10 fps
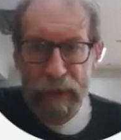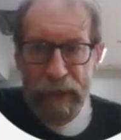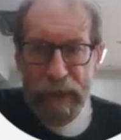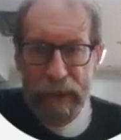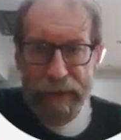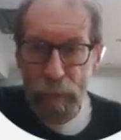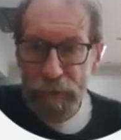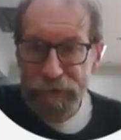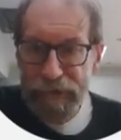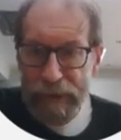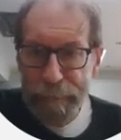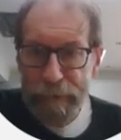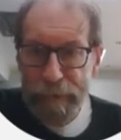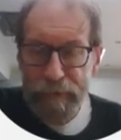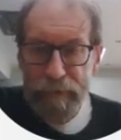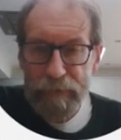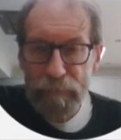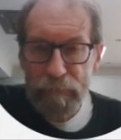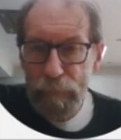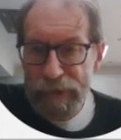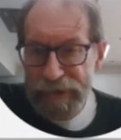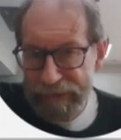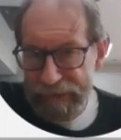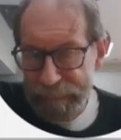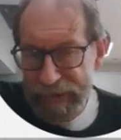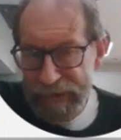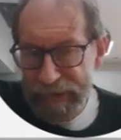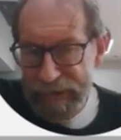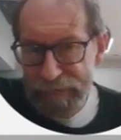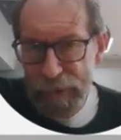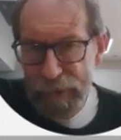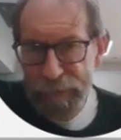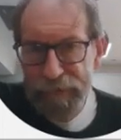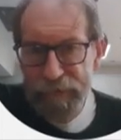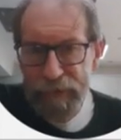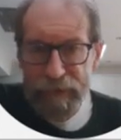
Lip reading: In WhatsApp, we're setting up tailored groups.